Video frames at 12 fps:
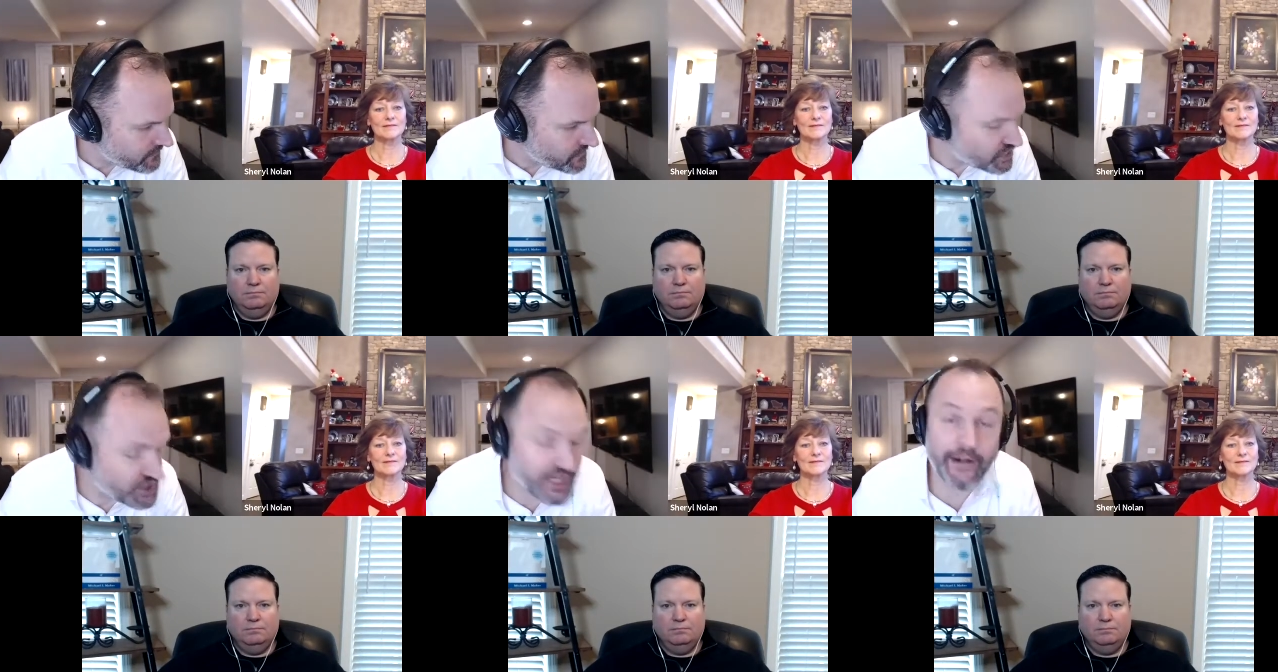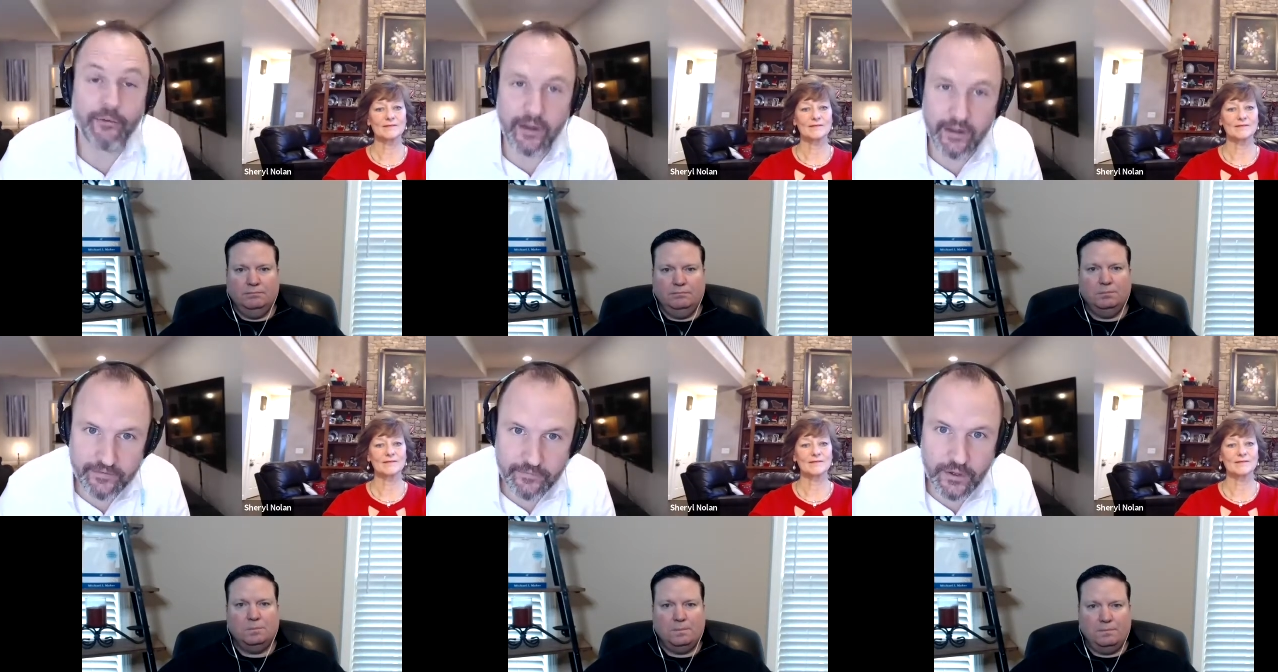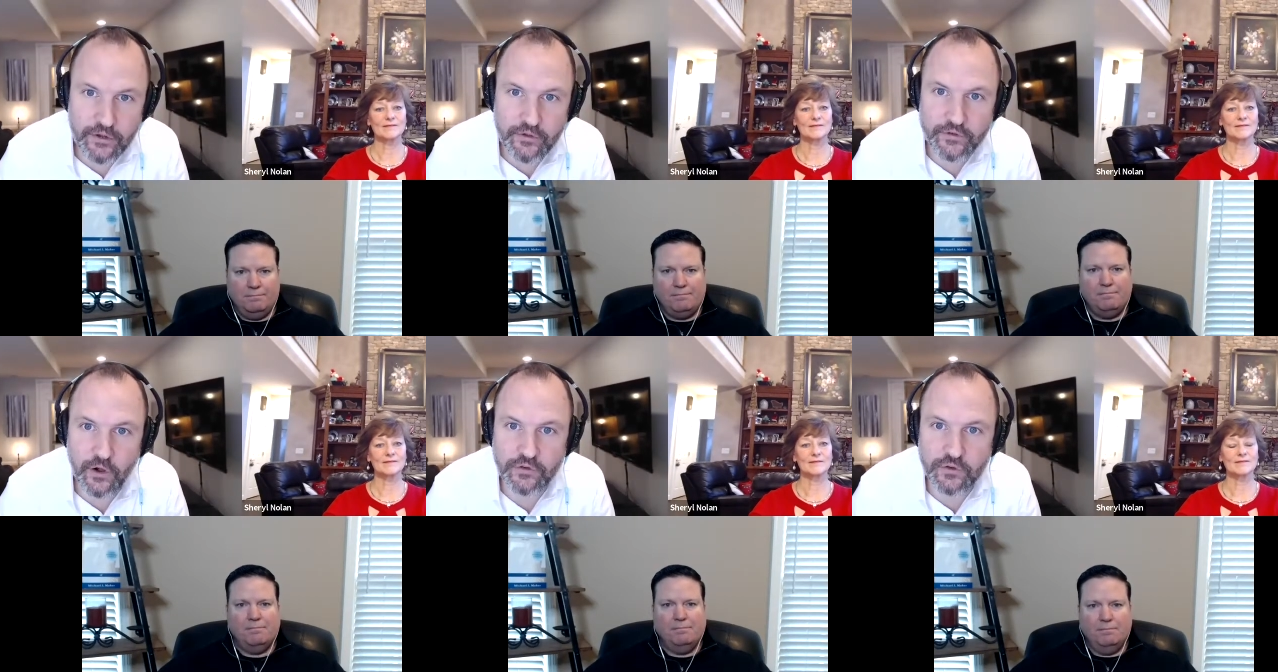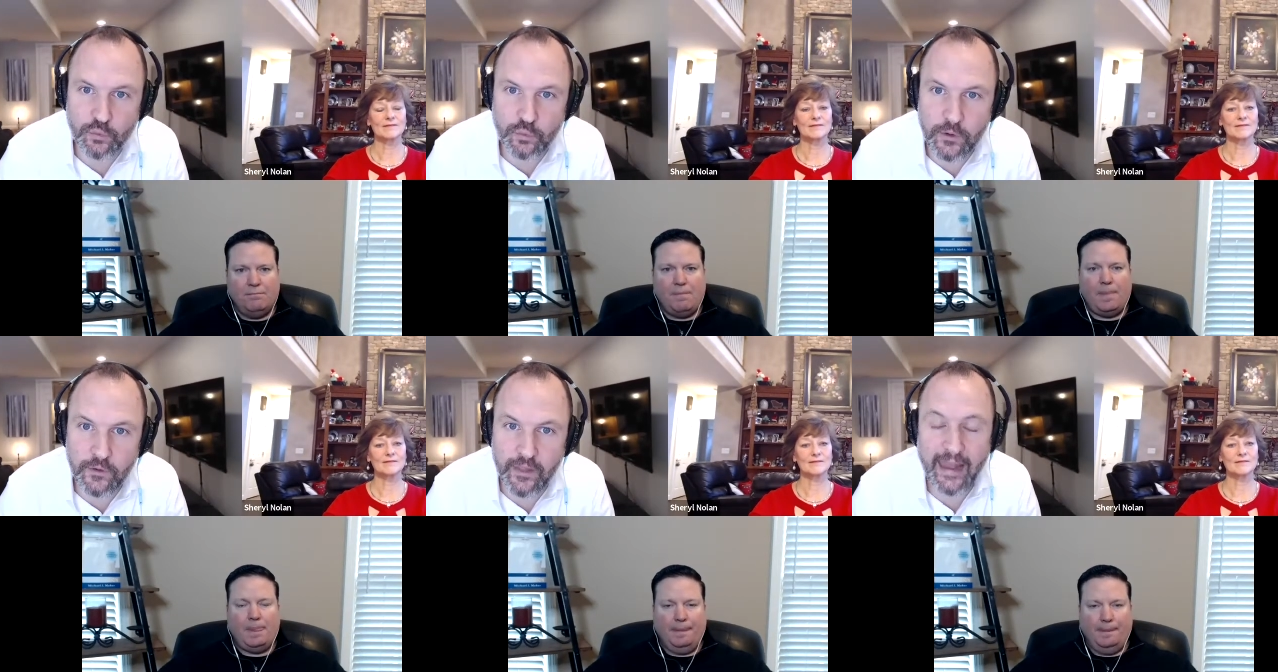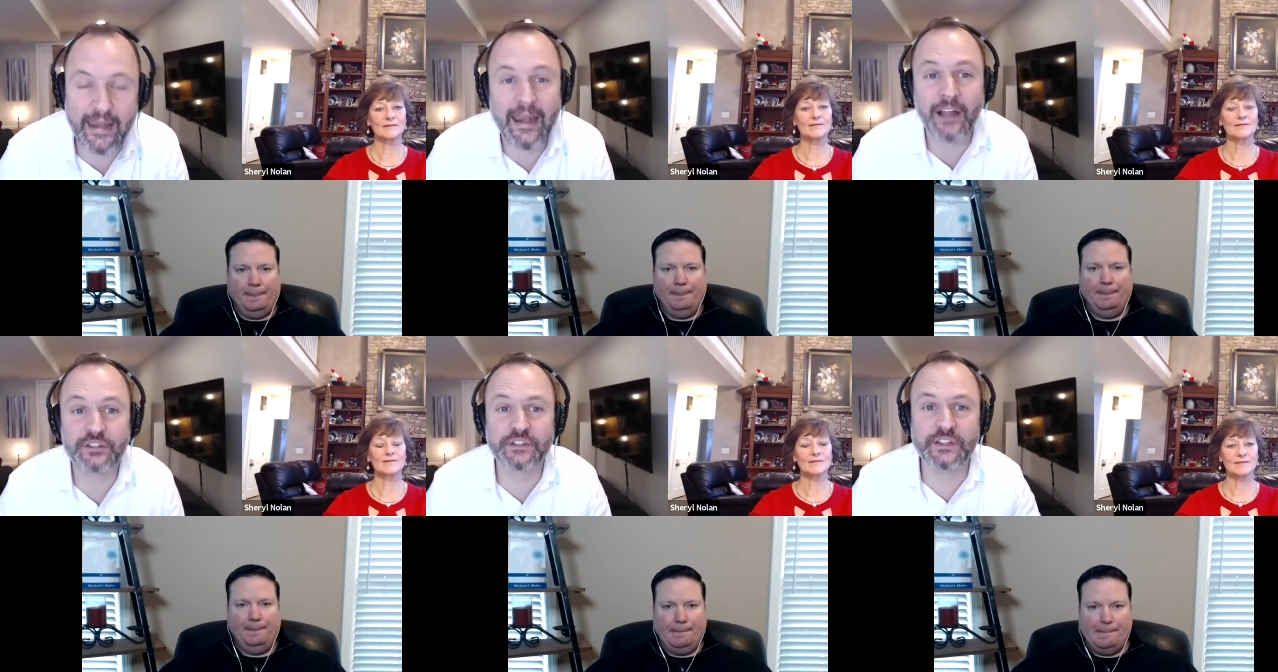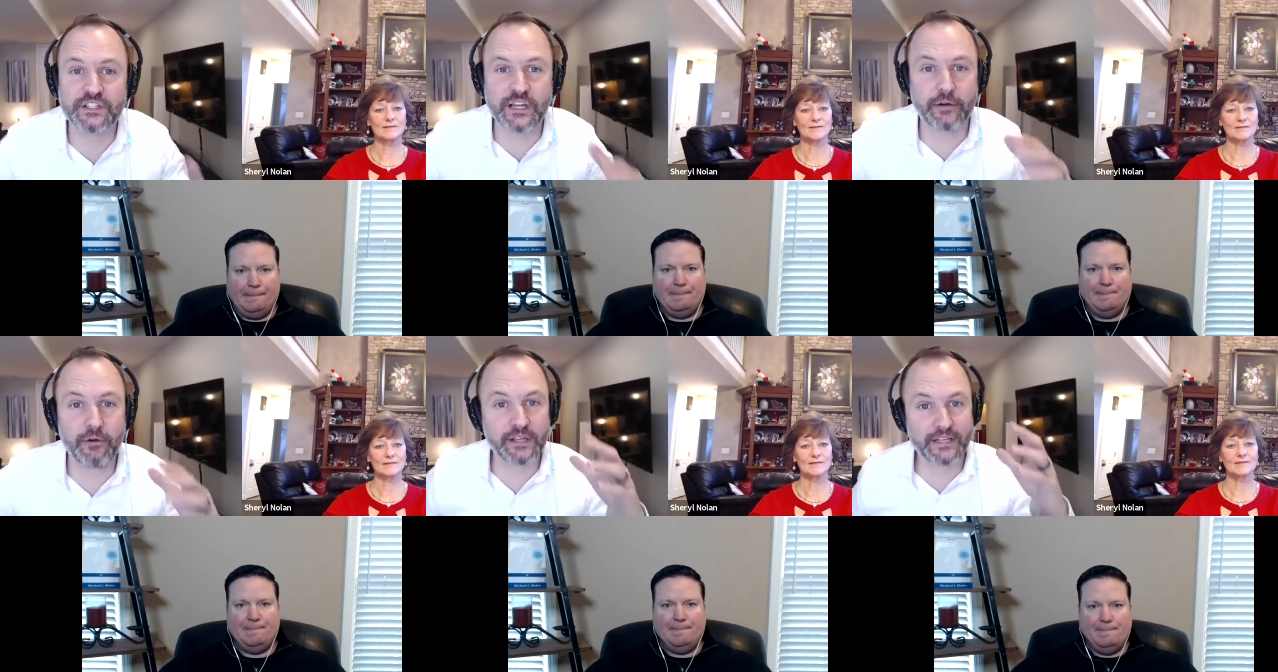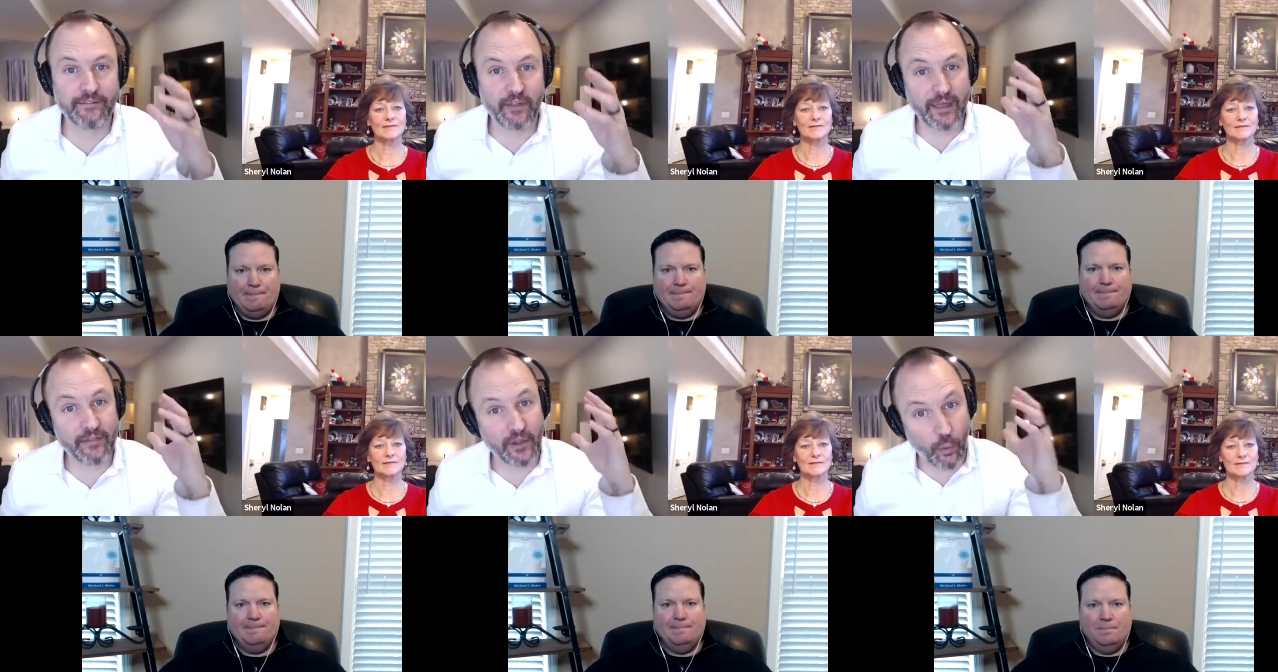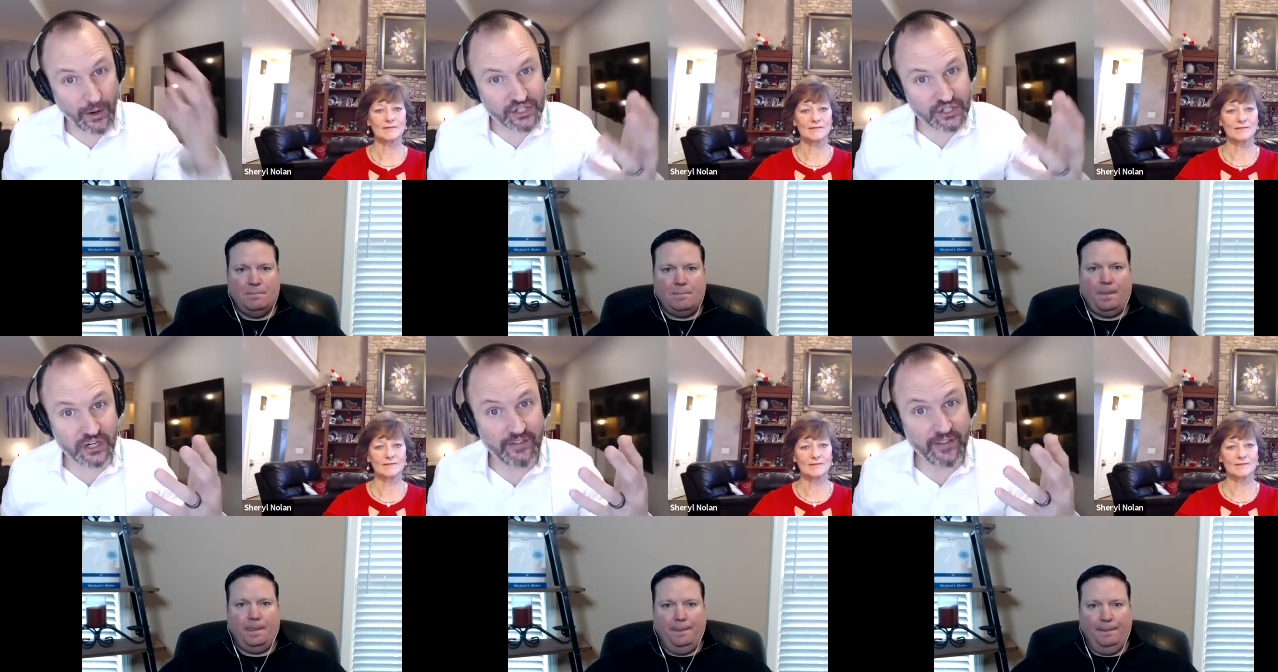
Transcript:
Speaker 1: generous when you start to really and not just the generosity of the, the question and the